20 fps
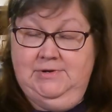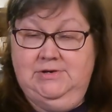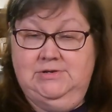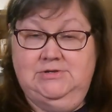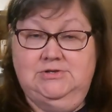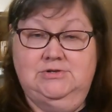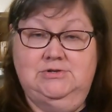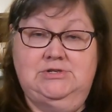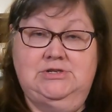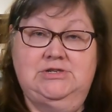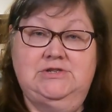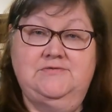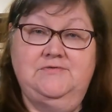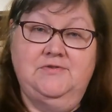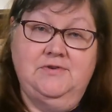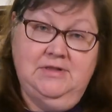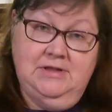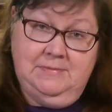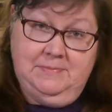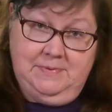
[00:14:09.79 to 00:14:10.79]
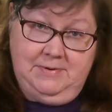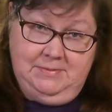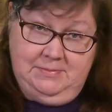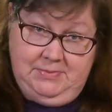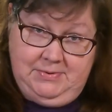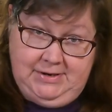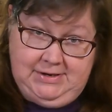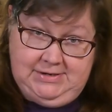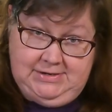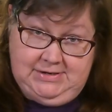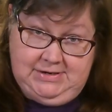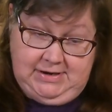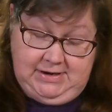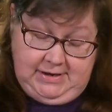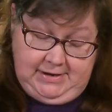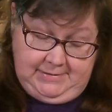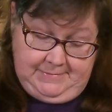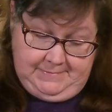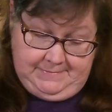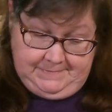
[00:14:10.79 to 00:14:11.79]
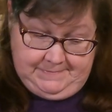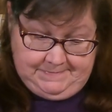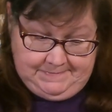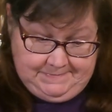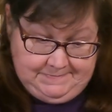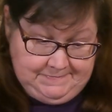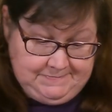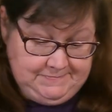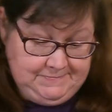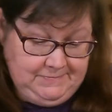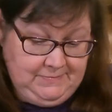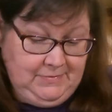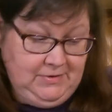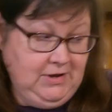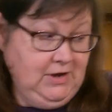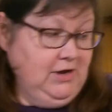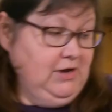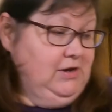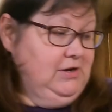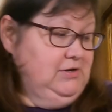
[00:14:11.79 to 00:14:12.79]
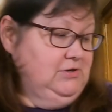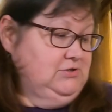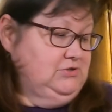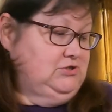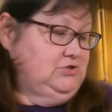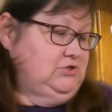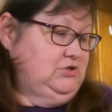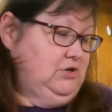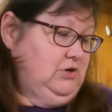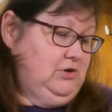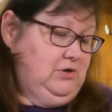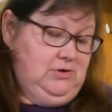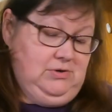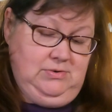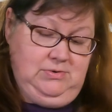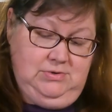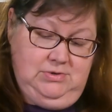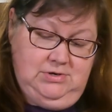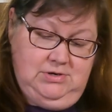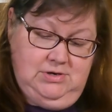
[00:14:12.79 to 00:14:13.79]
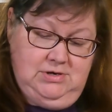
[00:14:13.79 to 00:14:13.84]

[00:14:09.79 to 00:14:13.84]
So she's full up on bread today. So,